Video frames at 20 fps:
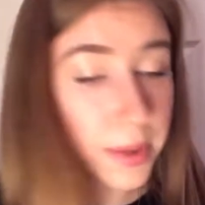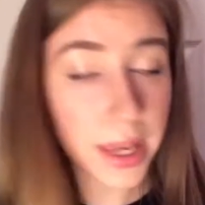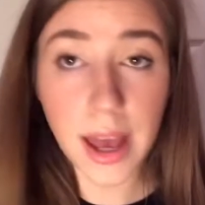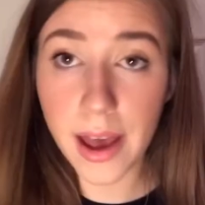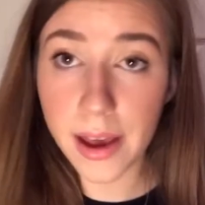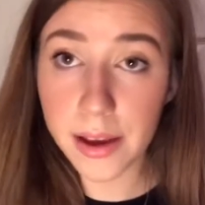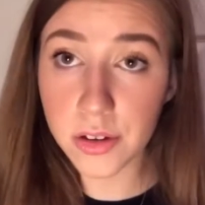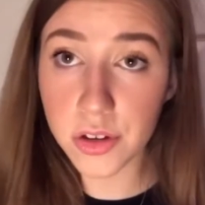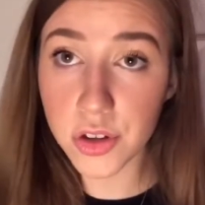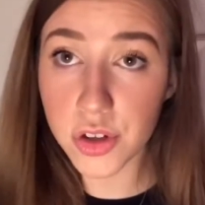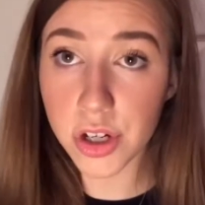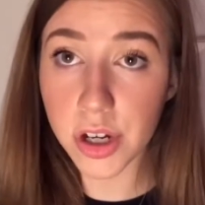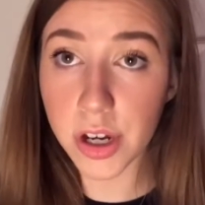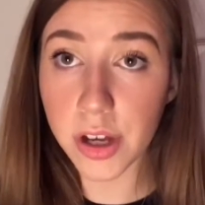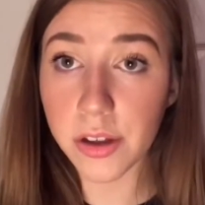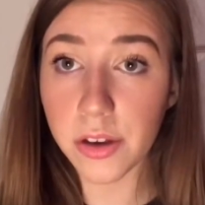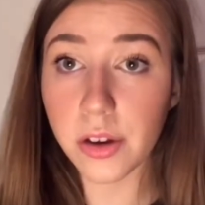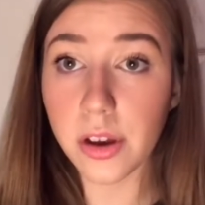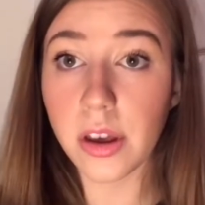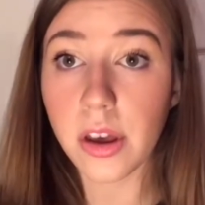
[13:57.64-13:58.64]
be
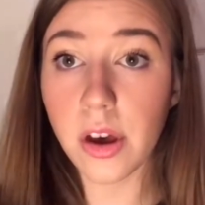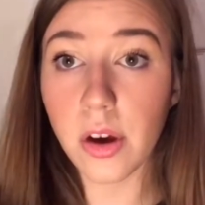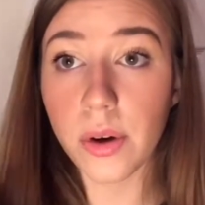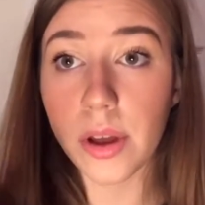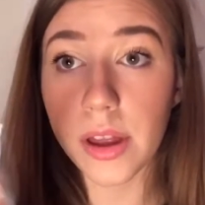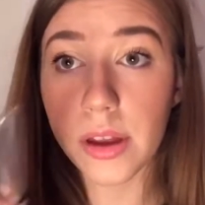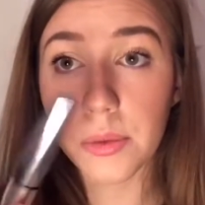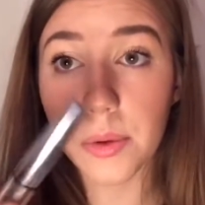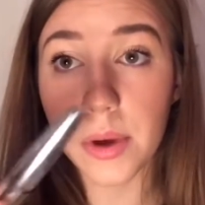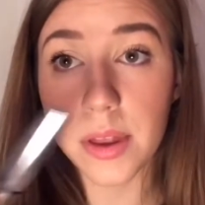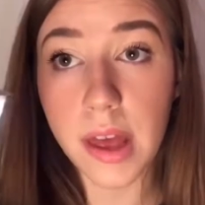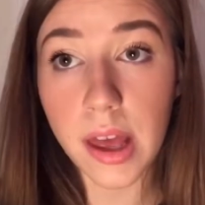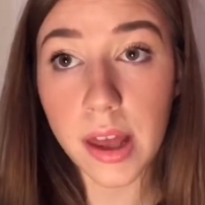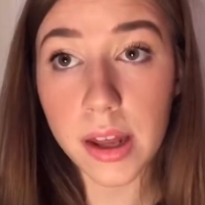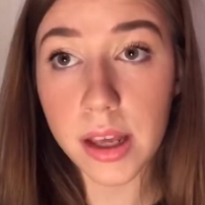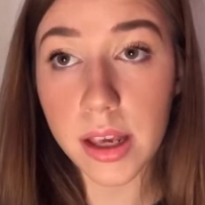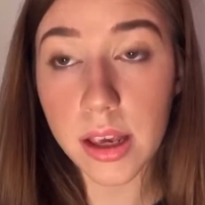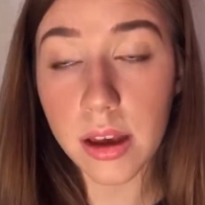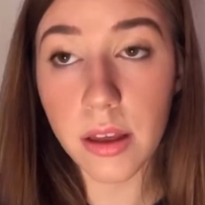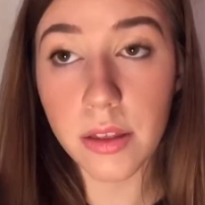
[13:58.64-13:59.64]
extra, you can go in with
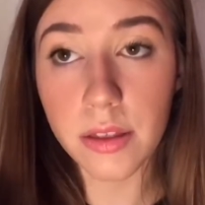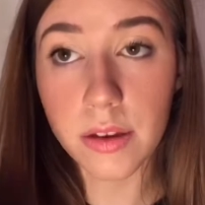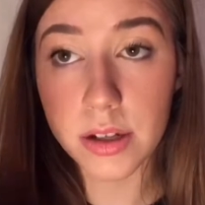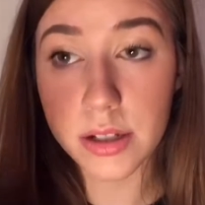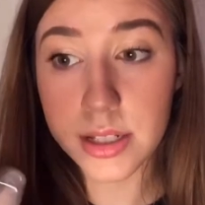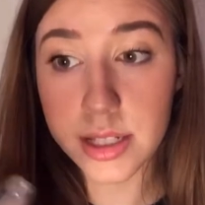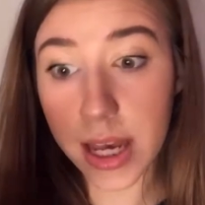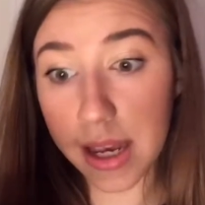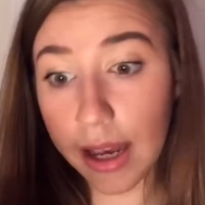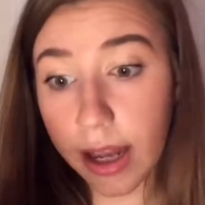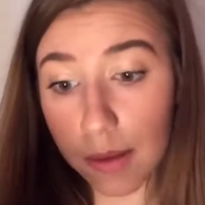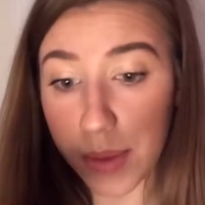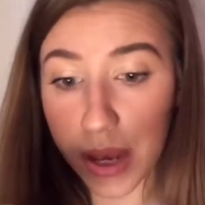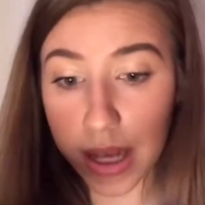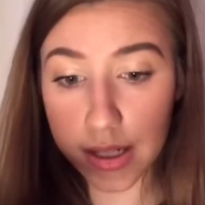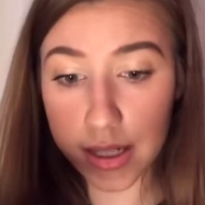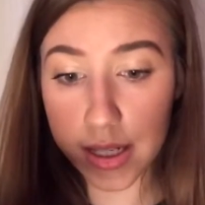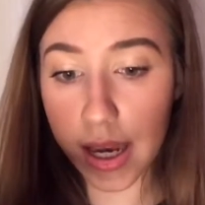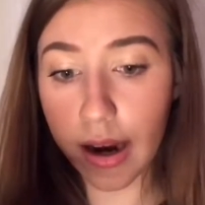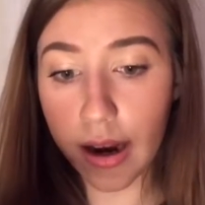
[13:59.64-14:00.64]
any other second
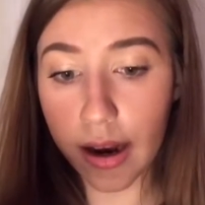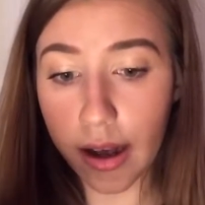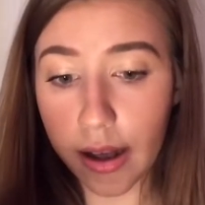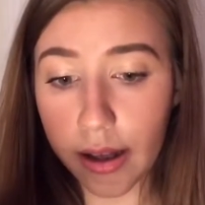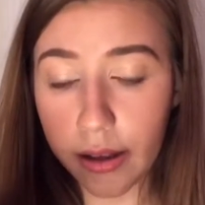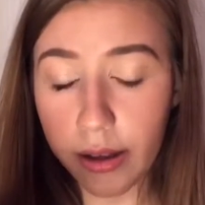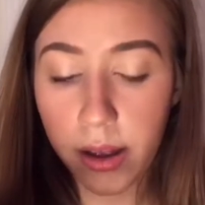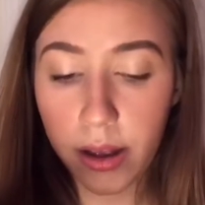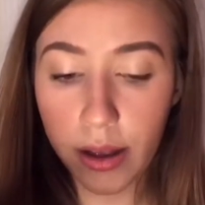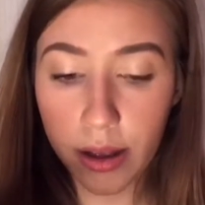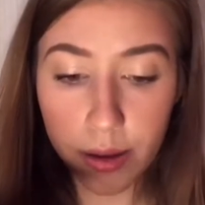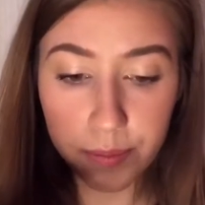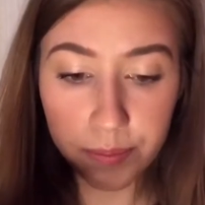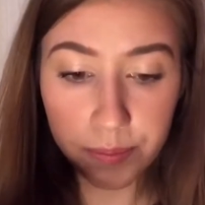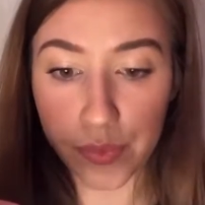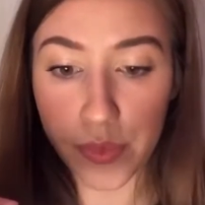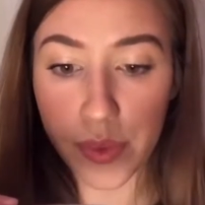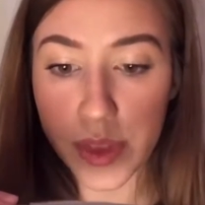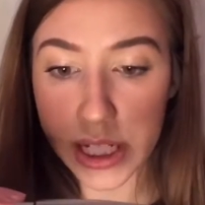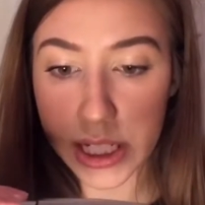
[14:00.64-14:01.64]
mascara.
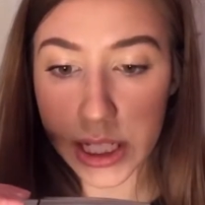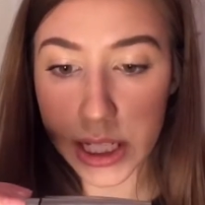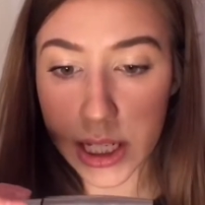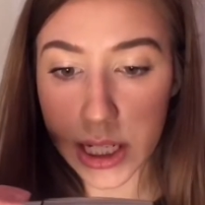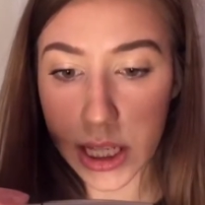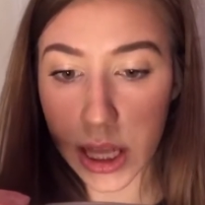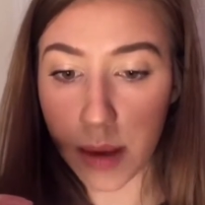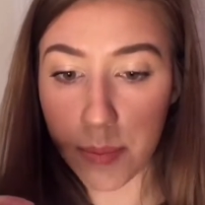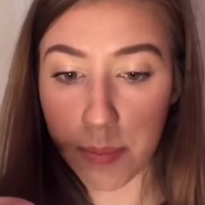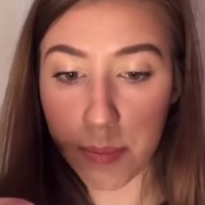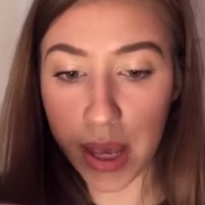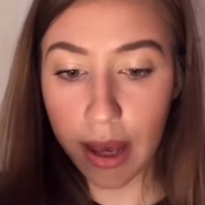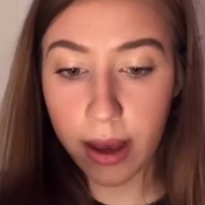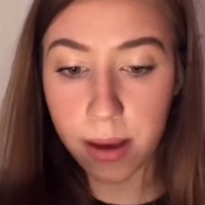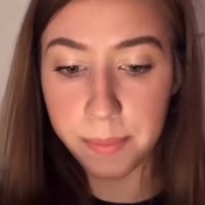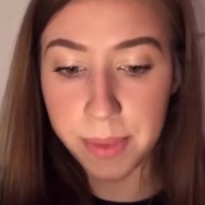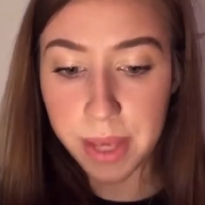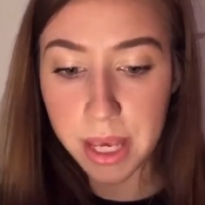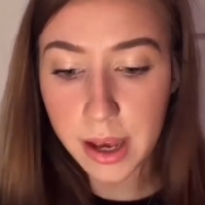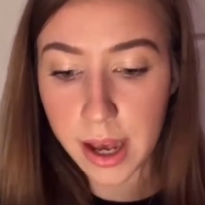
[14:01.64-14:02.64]
This is the
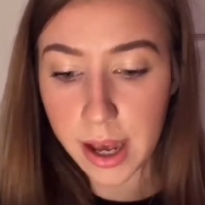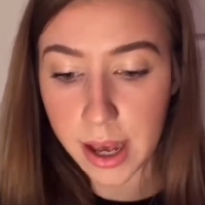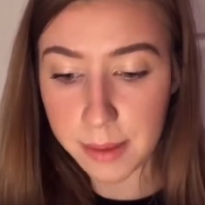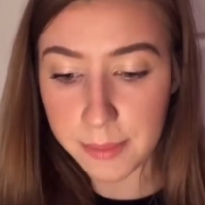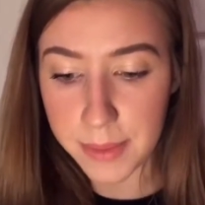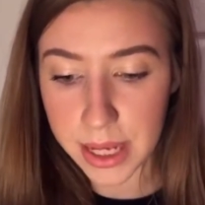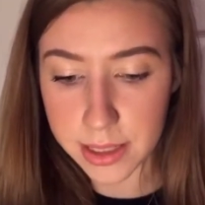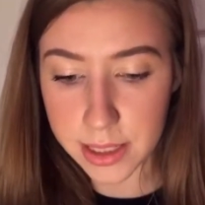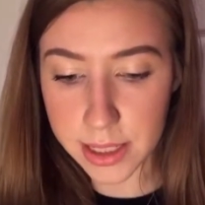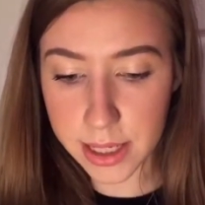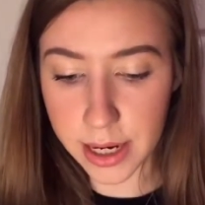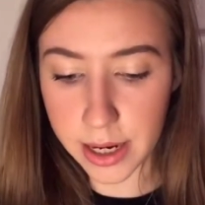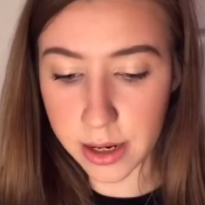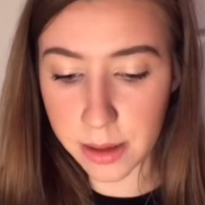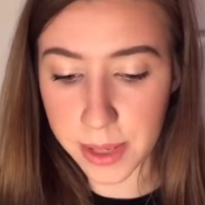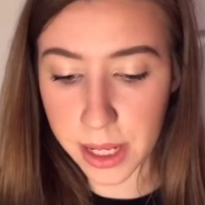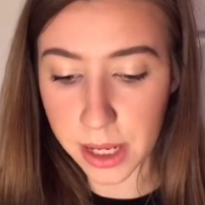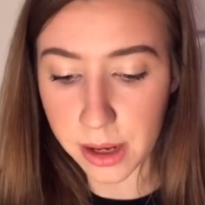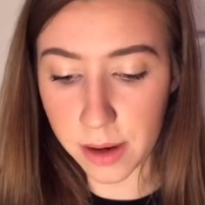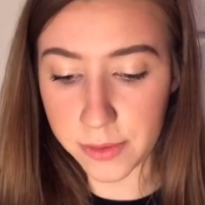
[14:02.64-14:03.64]
Bambi Eye
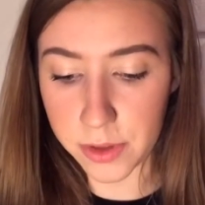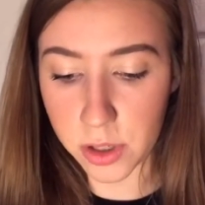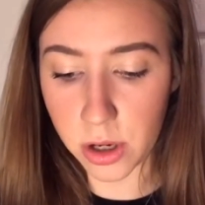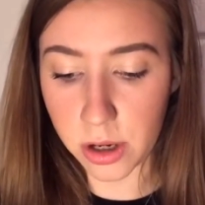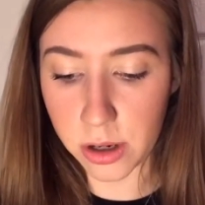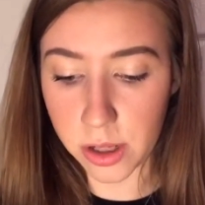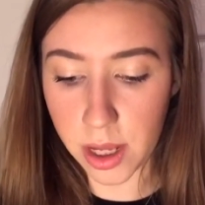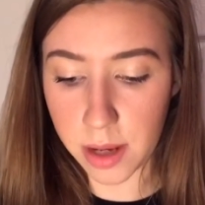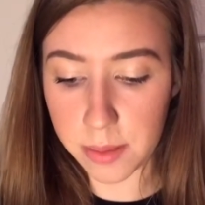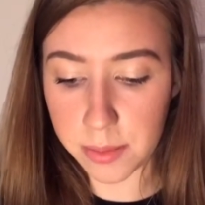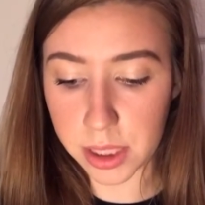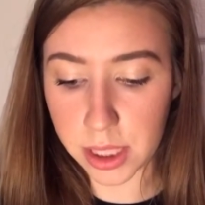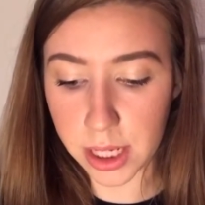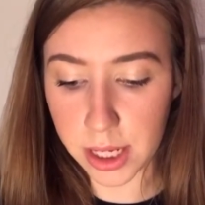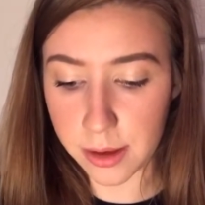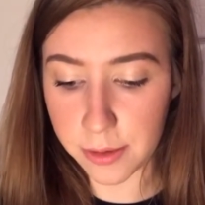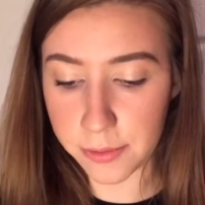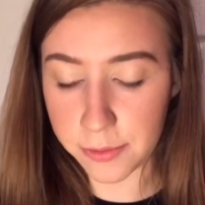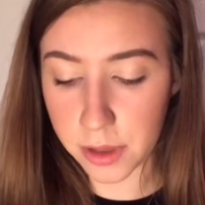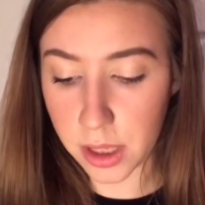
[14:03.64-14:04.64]
Mascara by CoverGirl, I
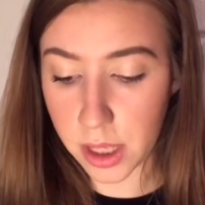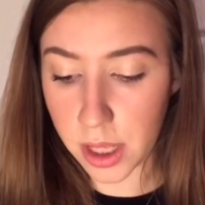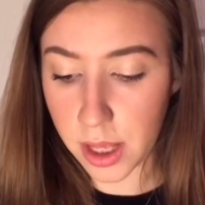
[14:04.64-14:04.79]
believe.